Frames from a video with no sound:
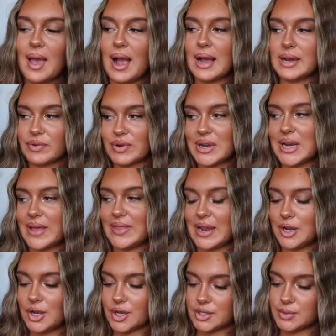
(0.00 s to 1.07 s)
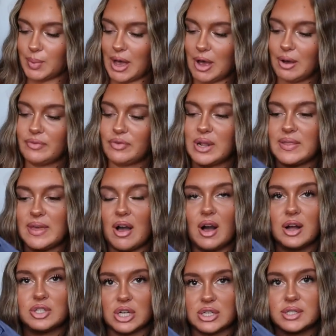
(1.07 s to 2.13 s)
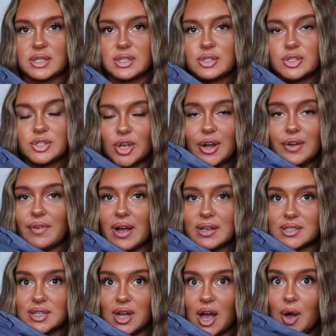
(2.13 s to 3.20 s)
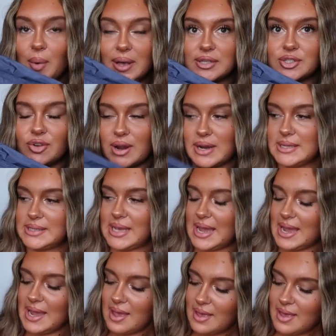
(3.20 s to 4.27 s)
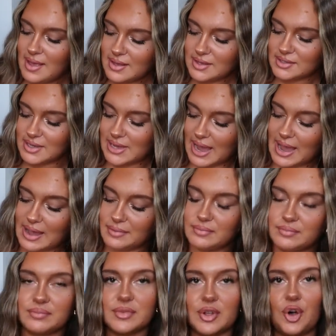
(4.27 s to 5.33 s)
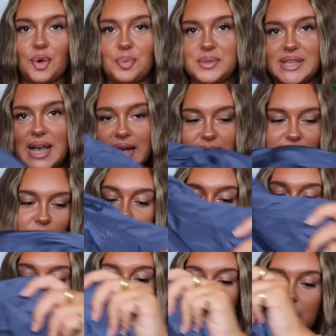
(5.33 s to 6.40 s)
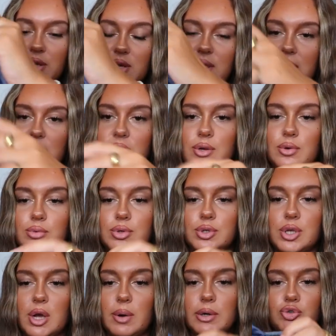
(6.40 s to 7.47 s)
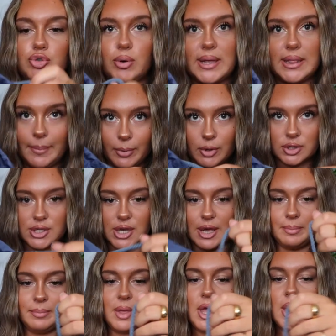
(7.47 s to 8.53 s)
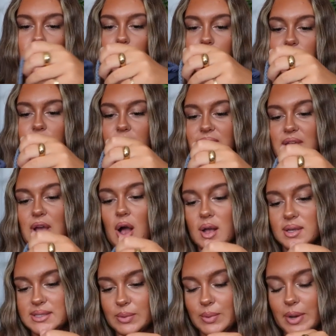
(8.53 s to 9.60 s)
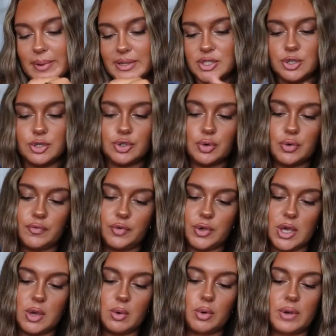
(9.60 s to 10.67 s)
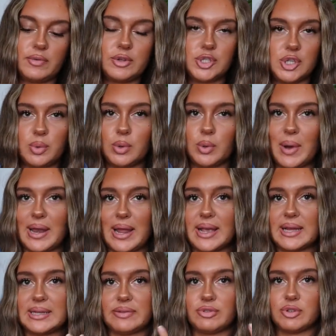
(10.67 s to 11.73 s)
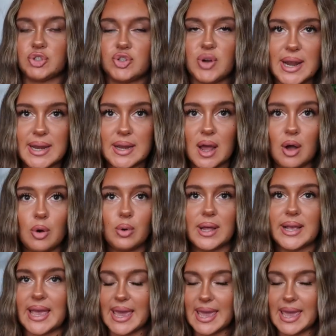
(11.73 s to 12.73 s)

And I really like that look as well. I feel like they are just so versatile. It is crazy. So yeah, obsessed. I also got to tell you that you can also draw in the bottom. So if they are still a little bit too short for you, or if you do want to wear like a different trainer or like a